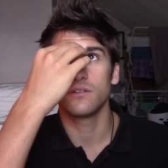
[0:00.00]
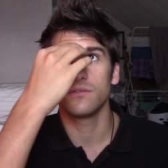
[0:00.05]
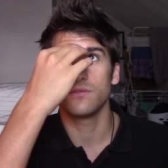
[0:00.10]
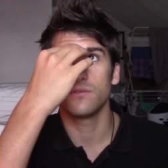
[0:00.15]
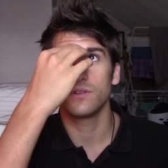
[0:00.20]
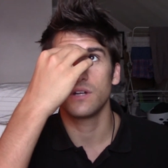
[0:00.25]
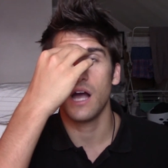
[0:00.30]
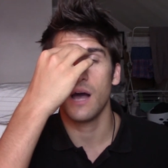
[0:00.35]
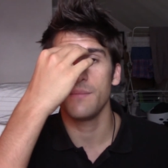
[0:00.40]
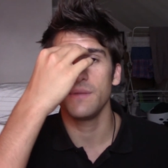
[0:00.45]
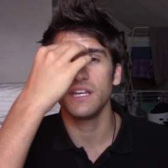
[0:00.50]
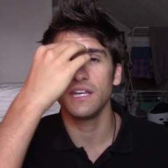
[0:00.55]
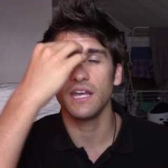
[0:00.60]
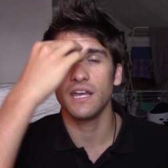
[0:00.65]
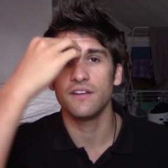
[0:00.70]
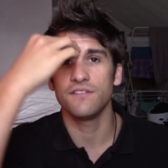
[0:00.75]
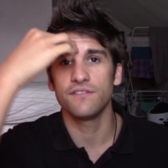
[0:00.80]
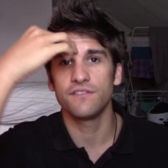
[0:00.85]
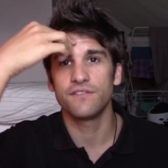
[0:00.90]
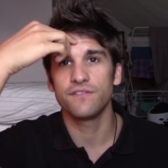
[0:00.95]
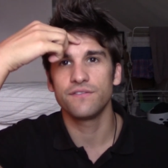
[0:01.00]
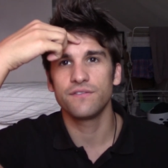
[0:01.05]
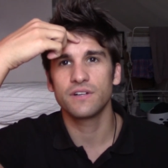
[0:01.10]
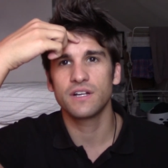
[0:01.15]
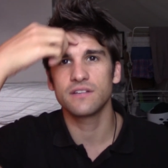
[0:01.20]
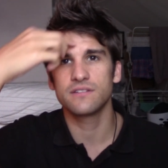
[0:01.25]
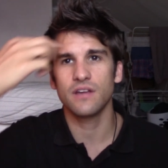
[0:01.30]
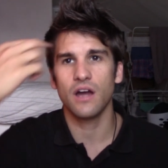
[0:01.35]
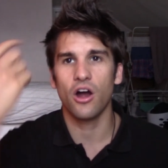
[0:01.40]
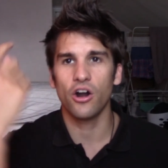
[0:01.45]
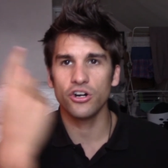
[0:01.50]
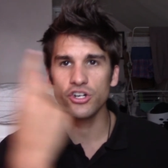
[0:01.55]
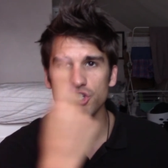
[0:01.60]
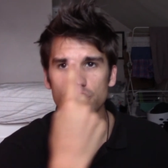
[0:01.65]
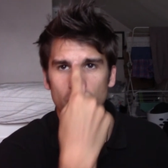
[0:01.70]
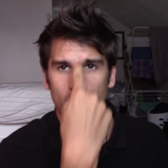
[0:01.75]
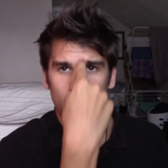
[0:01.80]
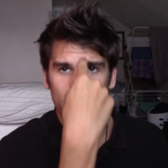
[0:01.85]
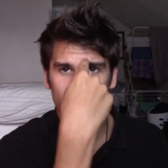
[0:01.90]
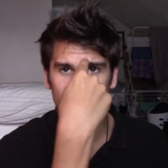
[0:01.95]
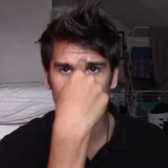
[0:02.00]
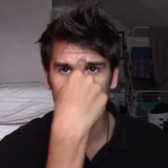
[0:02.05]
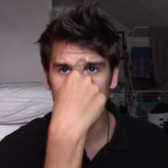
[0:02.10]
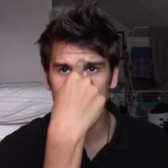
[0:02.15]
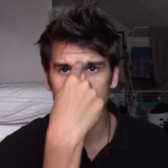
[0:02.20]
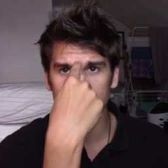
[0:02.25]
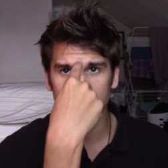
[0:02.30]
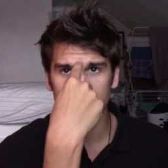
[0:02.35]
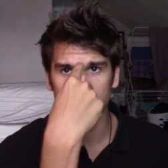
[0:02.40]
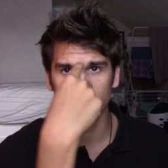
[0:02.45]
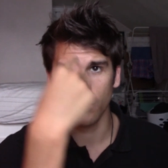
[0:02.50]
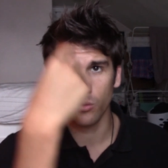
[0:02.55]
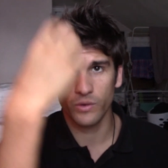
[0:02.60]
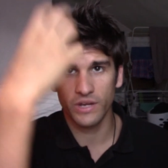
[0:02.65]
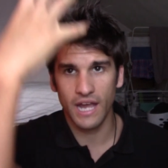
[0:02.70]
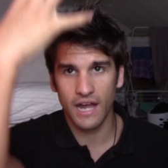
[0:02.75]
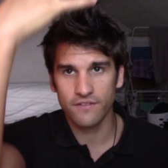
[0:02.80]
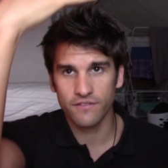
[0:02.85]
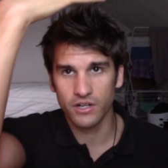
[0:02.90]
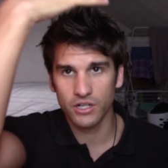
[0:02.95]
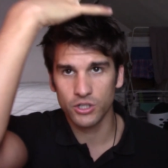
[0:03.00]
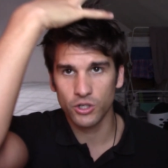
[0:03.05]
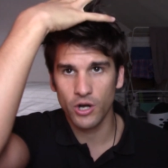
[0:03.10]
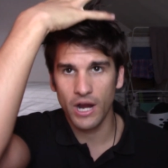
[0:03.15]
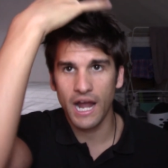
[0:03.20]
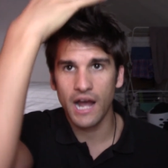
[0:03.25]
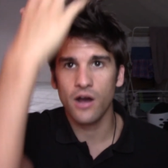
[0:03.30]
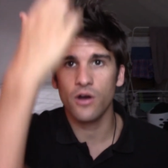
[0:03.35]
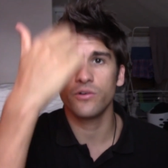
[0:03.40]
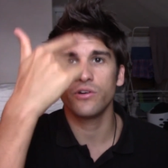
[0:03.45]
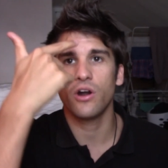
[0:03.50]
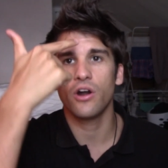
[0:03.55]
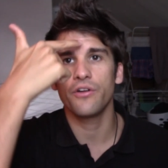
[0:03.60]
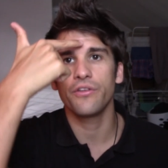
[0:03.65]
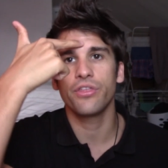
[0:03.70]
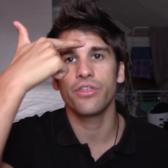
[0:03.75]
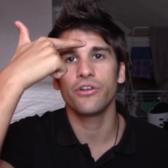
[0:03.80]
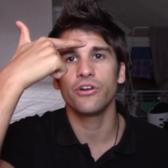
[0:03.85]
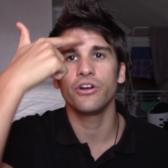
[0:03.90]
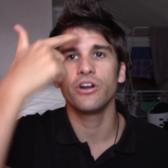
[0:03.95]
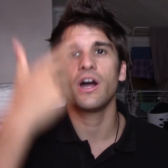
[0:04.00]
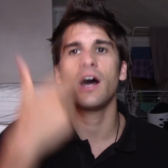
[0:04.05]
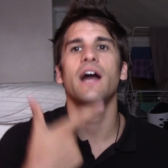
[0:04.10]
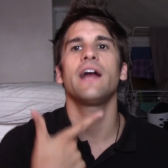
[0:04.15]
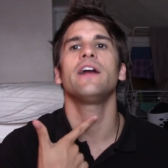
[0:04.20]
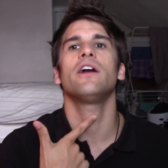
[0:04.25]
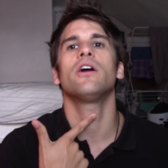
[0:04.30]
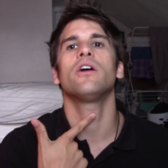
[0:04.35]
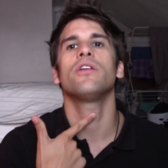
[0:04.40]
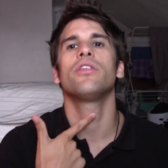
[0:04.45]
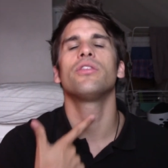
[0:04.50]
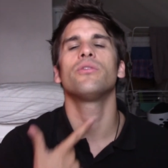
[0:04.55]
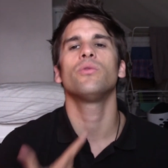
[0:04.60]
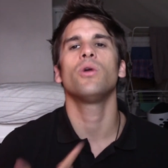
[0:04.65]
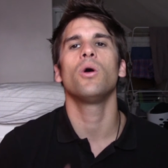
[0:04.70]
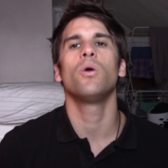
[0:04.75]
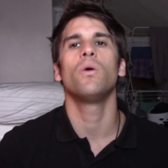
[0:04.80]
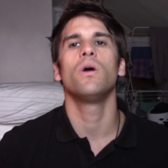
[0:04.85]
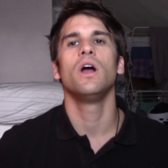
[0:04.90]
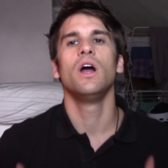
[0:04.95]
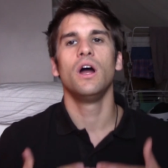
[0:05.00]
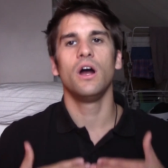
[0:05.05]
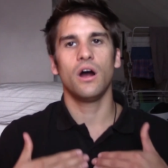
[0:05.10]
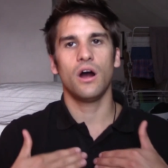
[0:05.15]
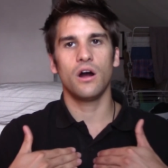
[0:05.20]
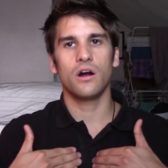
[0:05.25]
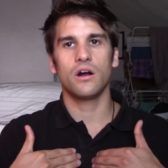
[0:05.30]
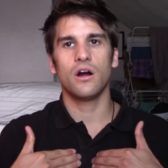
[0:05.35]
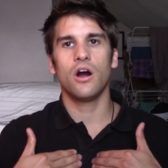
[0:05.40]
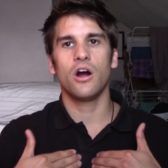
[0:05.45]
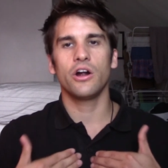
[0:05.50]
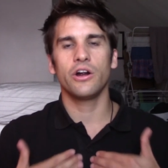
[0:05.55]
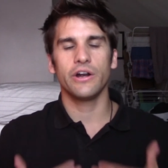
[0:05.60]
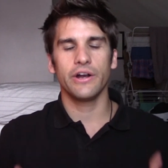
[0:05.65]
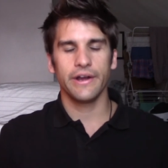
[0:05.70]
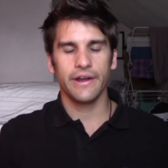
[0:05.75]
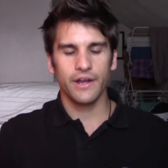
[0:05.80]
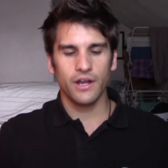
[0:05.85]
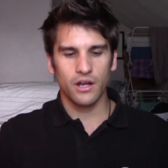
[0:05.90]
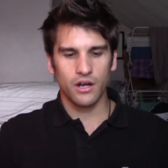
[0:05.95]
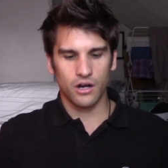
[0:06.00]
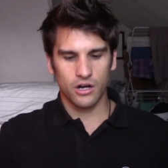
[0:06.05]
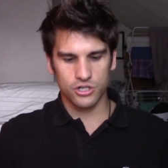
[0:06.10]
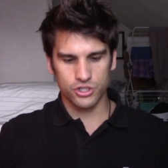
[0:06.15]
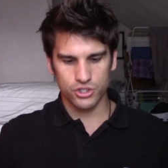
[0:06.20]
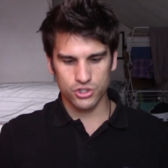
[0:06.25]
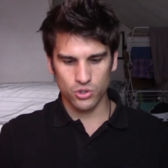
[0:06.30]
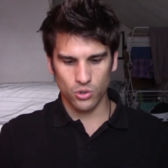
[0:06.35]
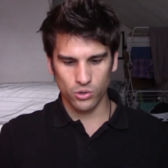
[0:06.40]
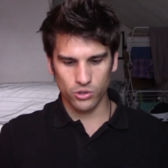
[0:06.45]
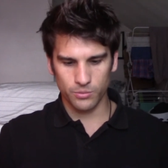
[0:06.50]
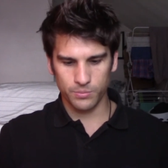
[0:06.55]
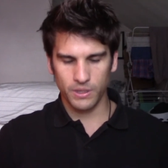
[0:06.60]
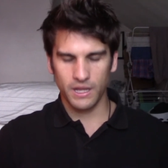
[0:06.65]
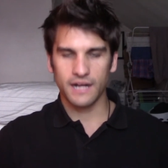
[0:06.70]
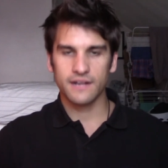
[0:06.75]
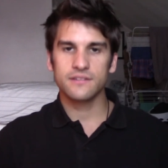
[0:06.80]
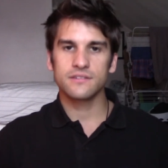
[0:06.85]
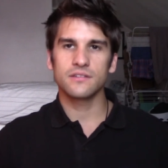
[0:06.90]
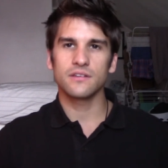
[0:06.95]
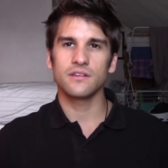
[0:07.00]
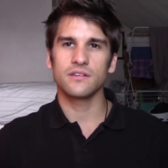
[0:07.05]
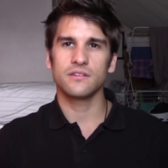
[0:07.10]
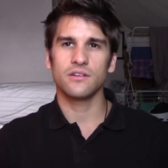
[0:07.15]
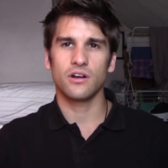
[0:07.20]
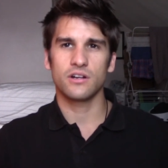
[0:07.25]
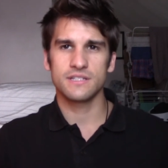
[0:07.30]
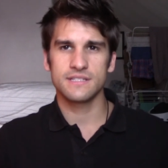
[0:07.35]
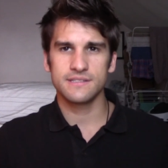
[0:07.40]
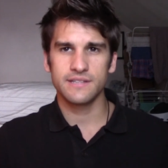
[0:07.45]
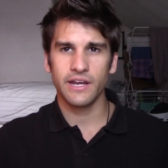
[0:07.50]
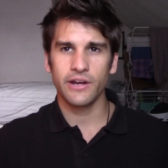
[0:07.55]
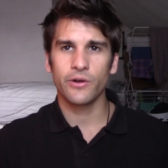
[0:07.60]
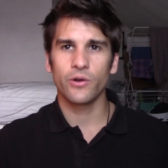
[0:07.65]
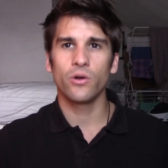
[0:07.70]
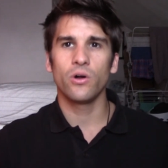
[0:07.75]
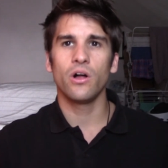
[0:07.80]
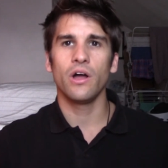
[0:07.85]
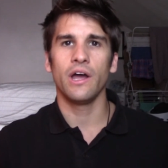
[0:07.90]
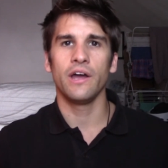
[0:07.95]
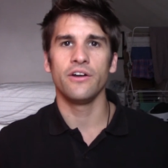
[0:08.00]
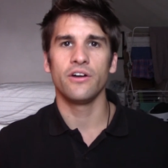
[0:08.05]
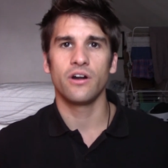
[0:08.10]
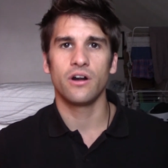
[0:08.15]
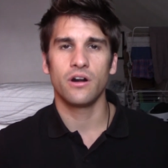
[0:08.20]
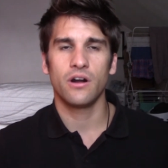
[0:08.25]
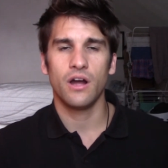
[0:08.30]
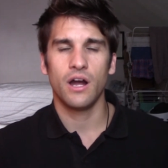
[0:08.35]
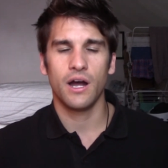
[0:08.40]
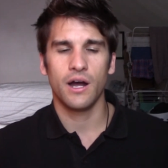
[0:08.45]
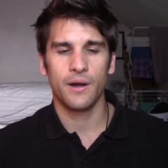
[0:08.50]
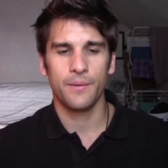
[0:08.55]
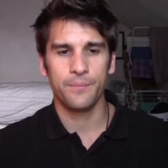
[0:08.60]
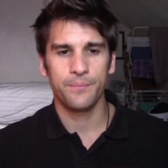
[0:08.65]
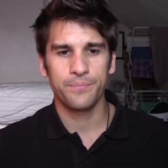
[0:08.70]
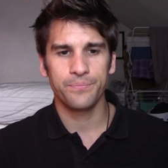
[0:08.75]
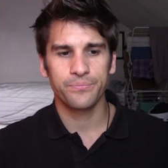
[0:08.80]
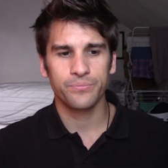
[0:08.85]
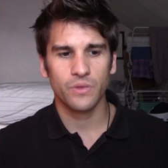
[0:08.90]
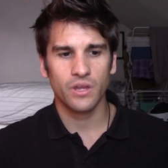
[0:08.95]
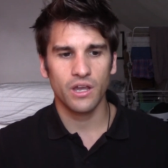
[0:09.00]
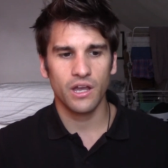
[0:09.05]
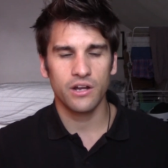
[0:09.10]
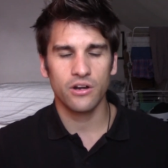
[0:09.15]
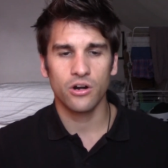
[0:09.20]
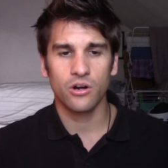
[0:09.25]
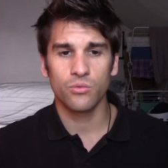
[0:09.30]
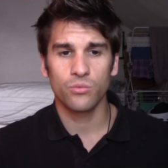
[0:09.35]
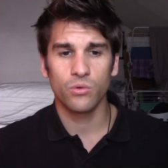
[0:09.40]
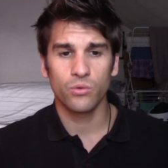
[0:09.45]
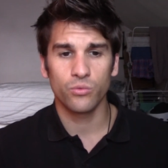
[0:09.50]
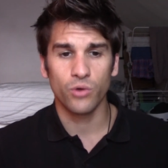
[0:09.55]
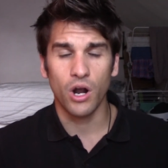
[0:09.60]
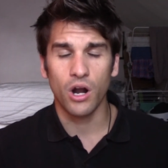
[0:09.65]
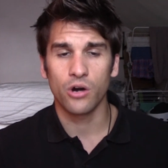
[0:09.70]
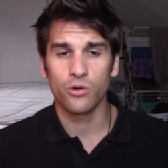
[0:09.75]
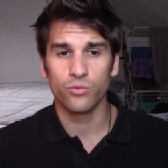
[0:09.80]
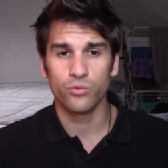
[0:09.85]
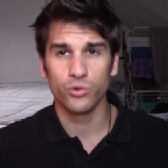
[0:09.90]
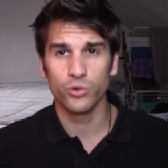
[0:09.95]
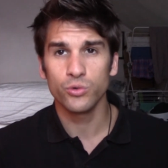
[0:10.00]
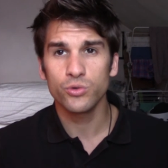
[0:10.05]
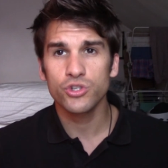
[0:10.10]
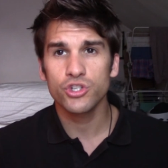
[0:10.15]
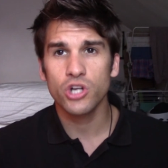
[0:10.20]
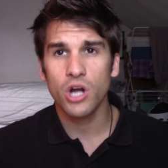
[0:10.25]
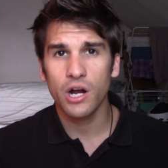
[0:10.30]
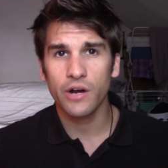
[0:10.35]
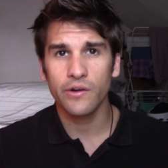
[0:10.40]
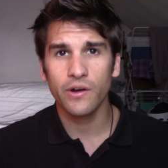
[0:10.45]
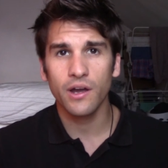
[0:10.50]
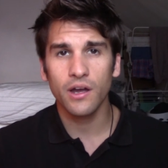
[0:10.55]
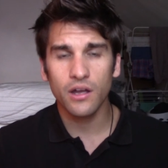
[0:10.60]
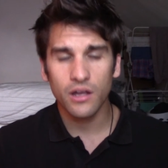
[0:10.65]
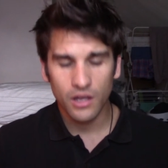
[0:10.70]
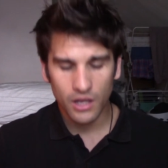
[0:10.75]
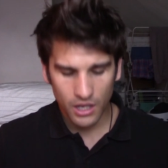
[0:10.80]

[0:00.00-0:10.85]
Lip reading: coming in, because our chakras, so we have our crown, our third eye, our throat, our heart, our solar plexus, our sacral, and our root chakra.